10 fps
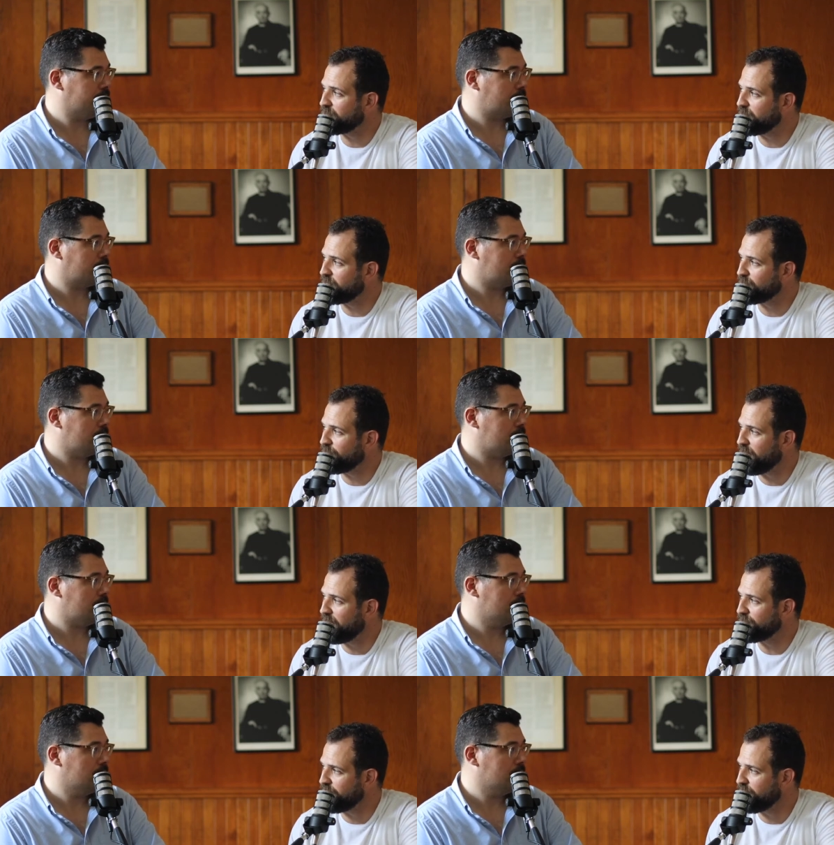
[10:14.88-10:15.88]
Speaker 1: we serve idols
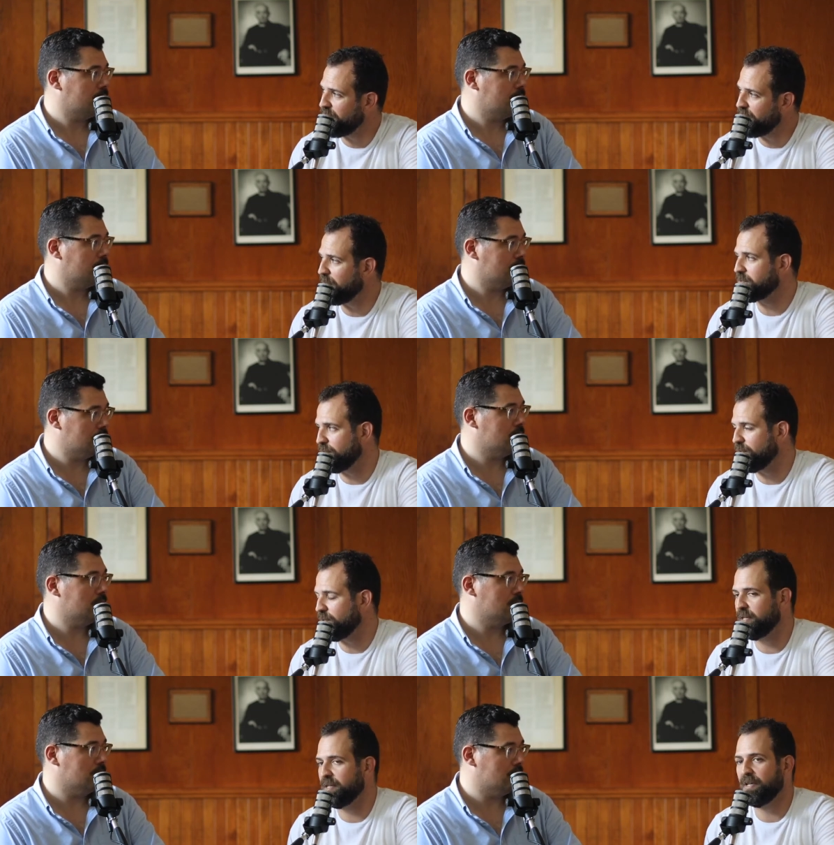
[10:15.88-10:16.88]
today. Absolutely.
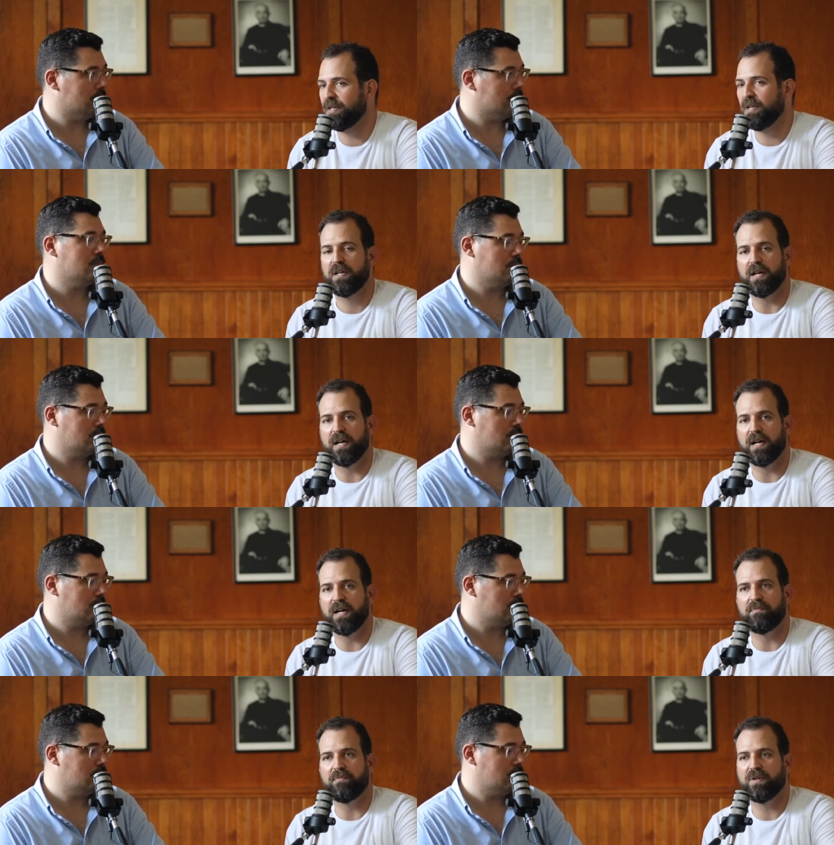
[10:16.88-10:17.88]
Mm-hmm, mm-hmm. Um,
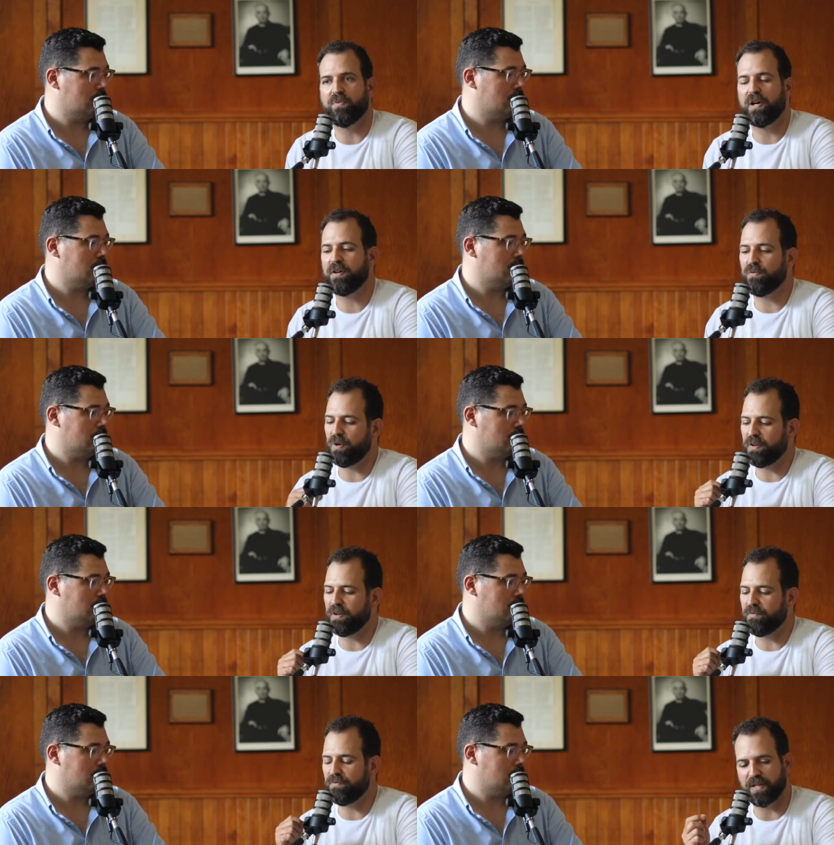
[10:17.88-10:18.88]
one of, one of the
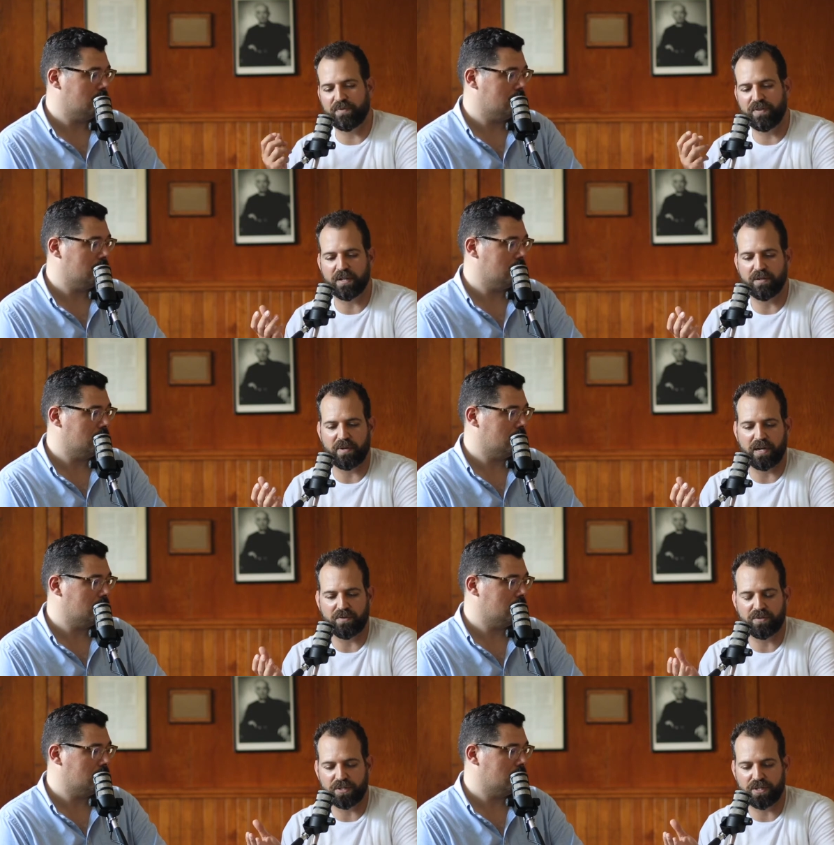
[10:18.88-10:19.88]
things I'm thinking about just
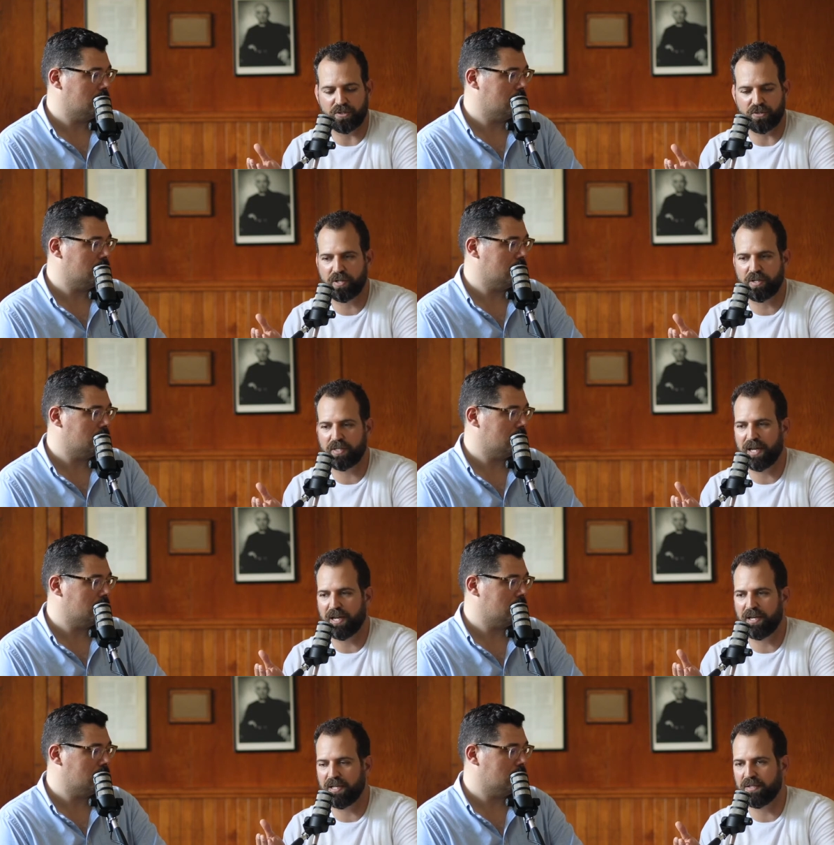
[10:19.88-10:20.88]
as you're sharing that
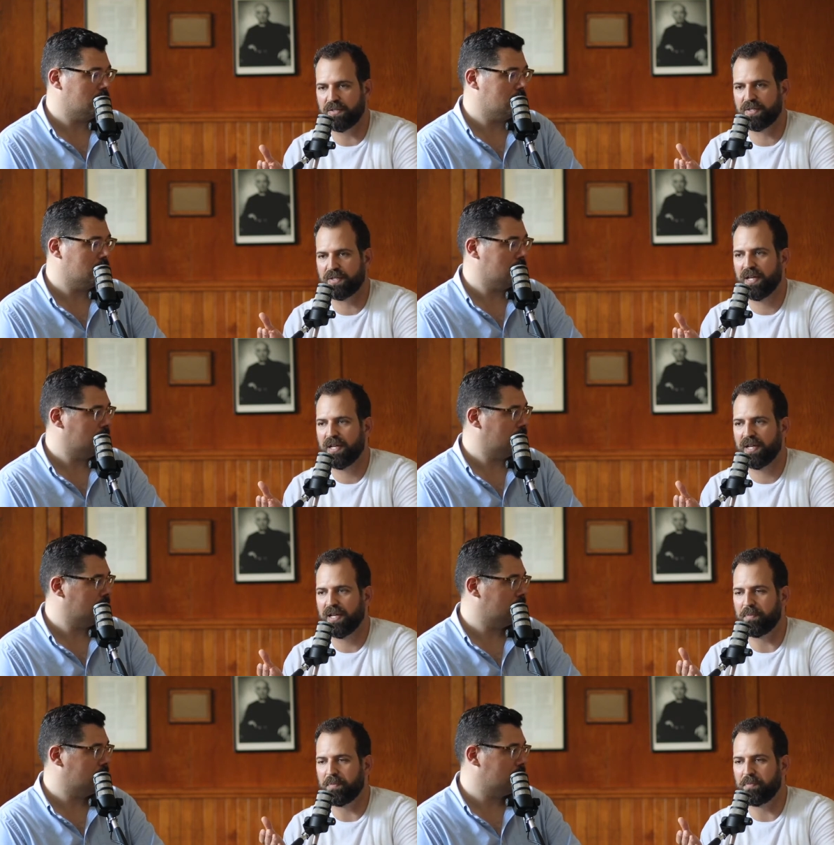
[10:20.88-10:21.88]
is,
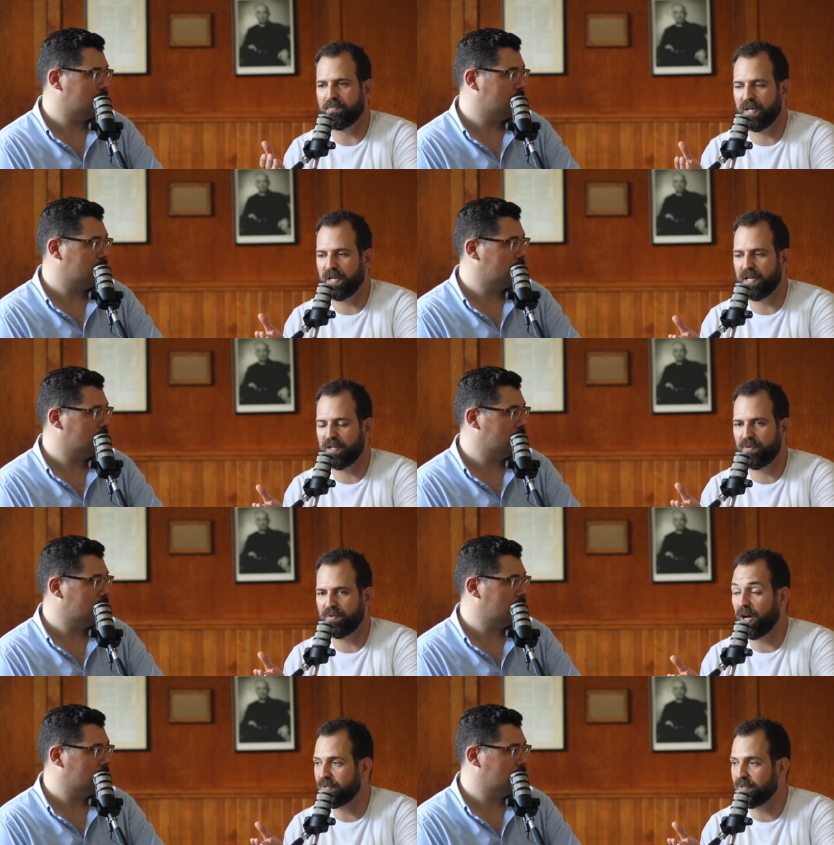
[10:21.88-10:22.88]
um, uh, Abba
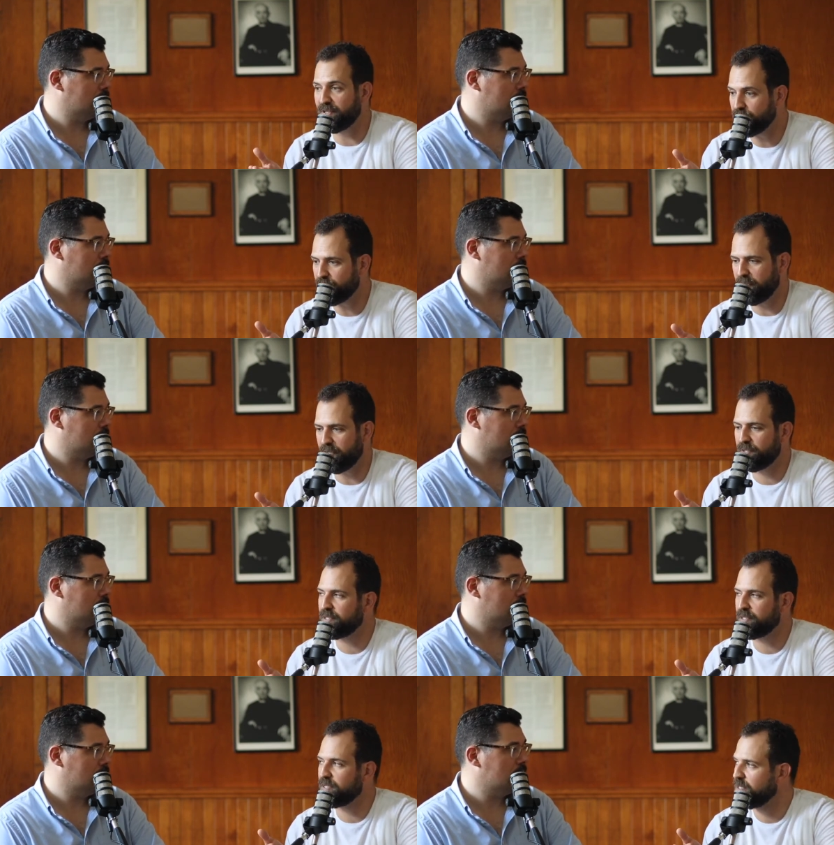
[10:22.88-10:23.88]
Zosimus,
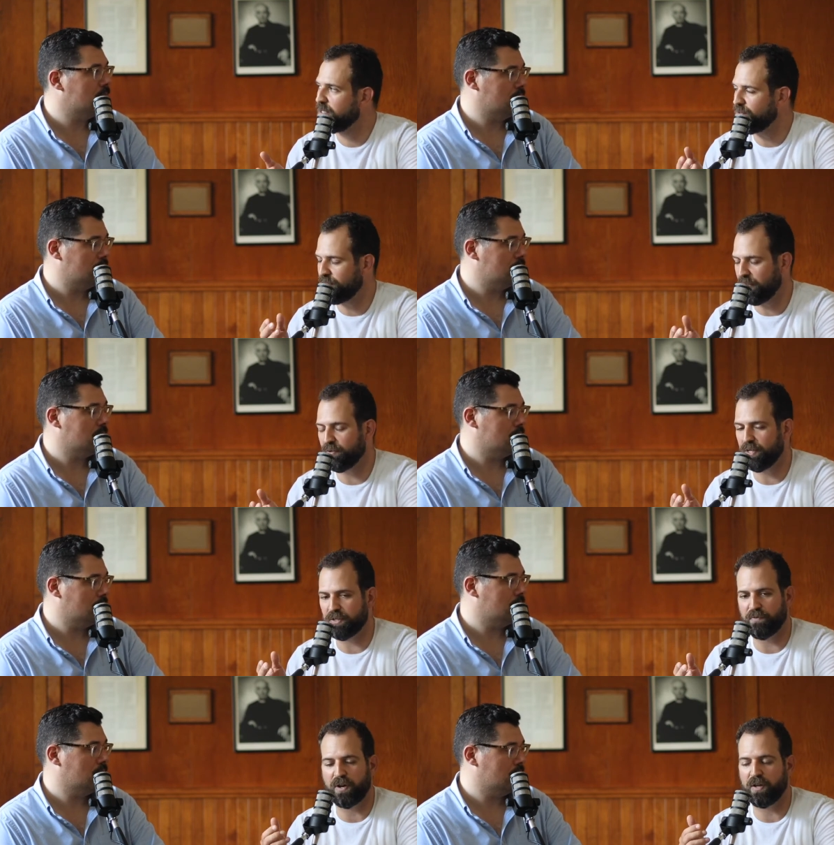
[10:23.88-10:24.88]
mm-hmm. who's another Desert
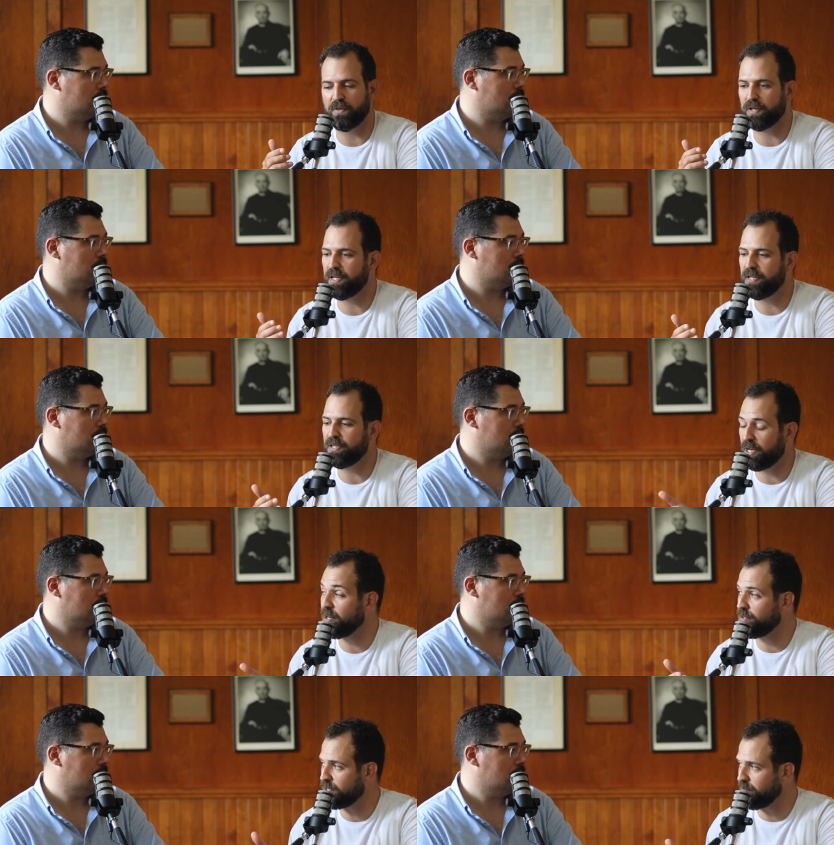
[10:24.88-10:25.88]
Father. He shares
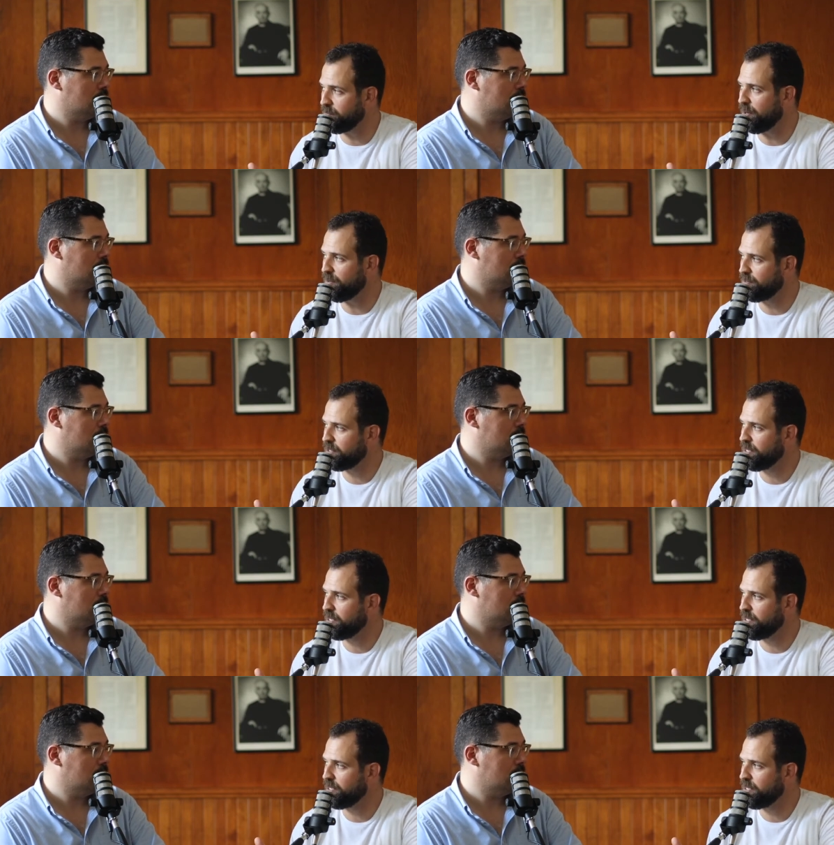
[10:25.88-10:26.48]
about,